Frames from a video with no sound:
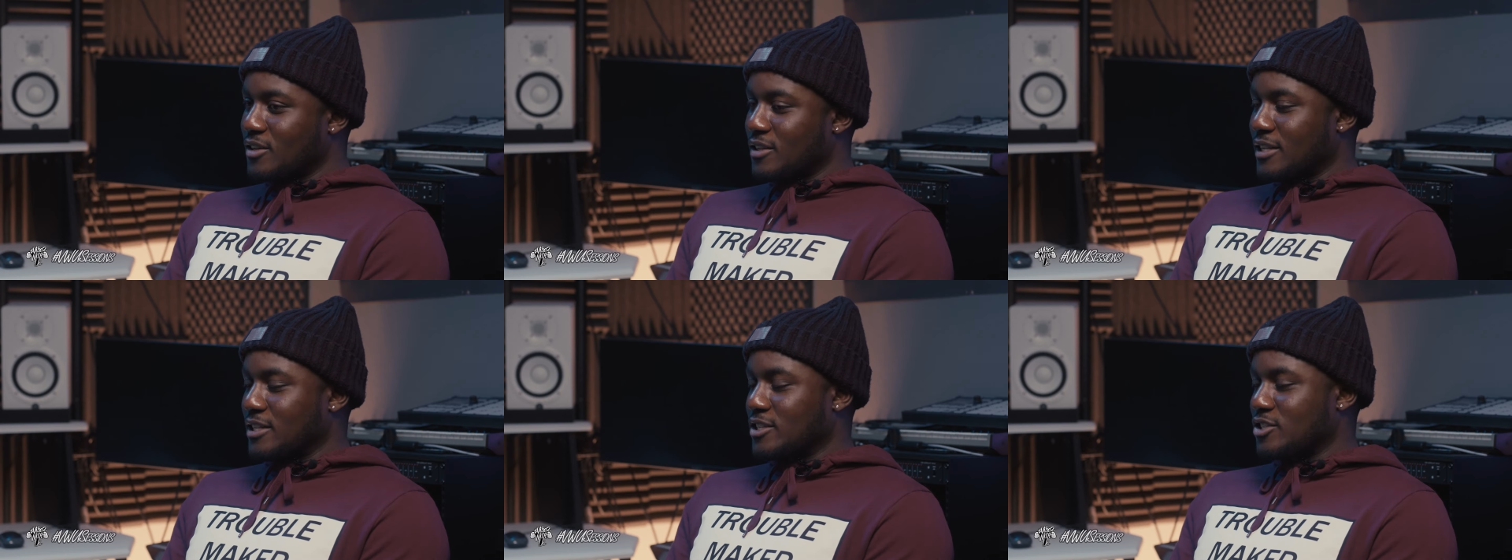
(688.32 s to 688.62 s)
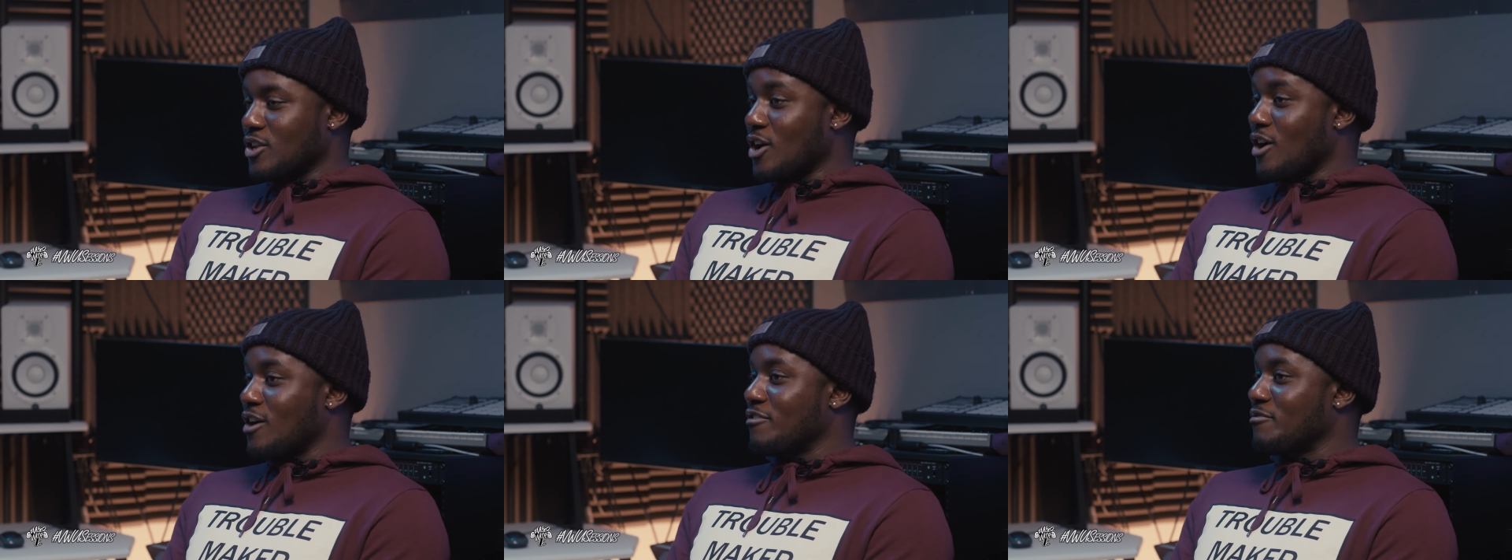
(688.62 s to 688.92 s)

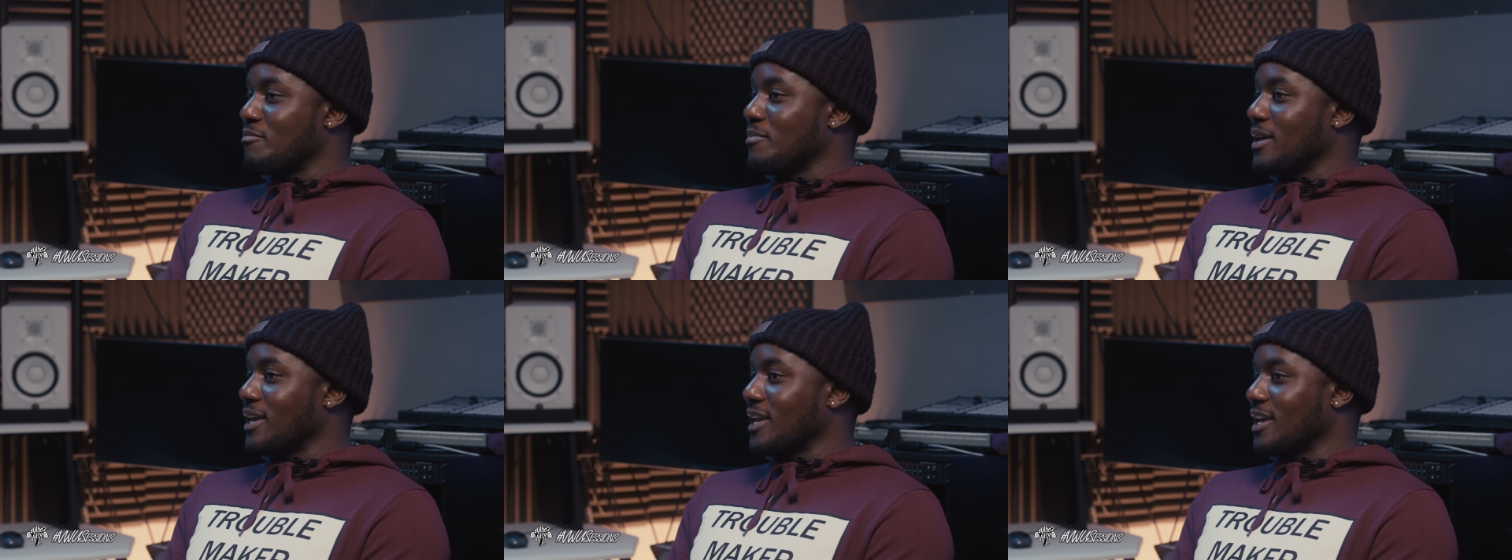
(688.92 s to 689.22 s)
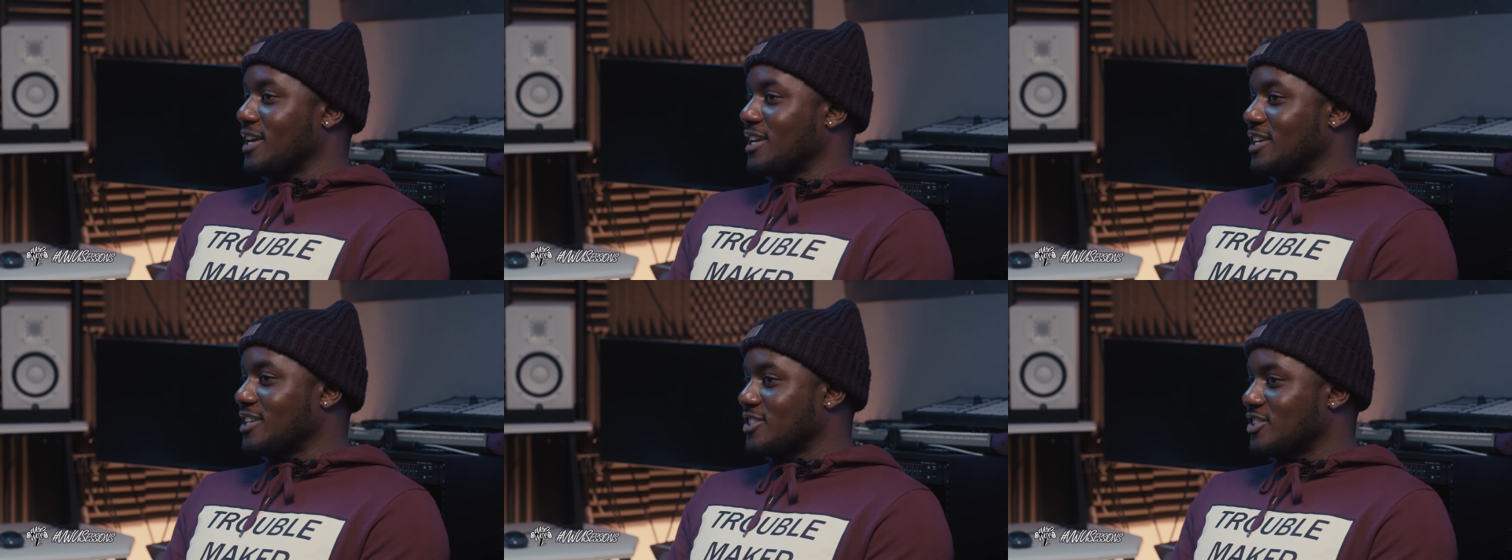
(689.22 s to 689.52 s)
start of
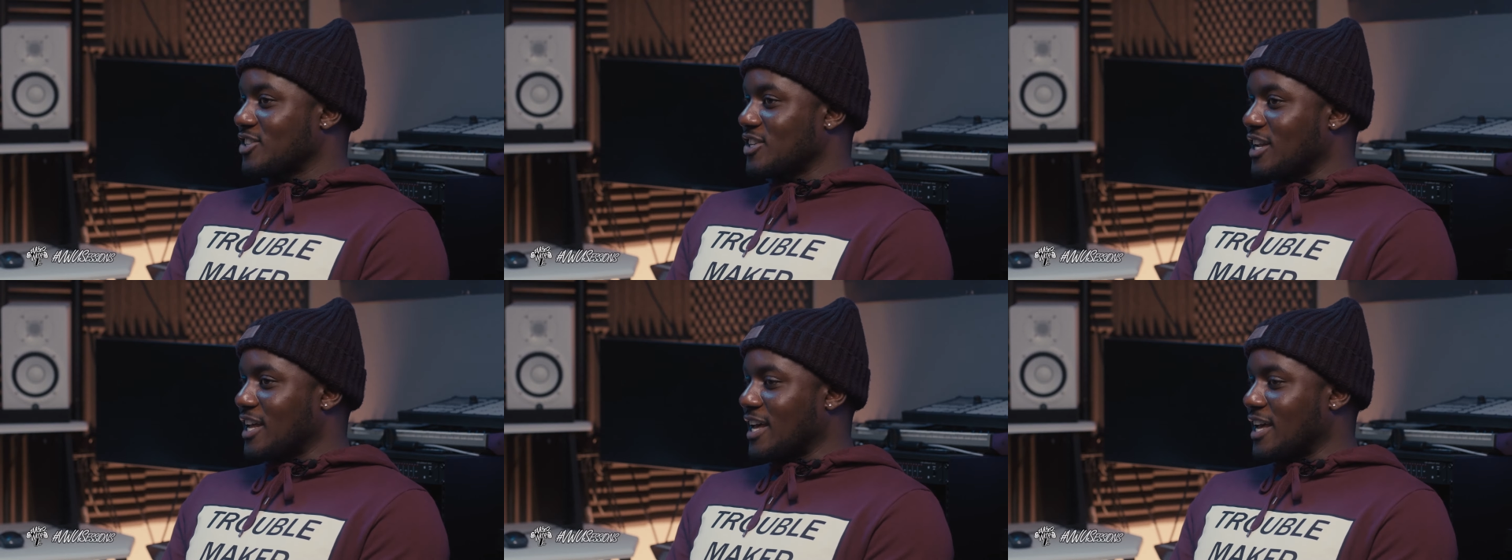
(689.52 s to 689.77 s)
May. So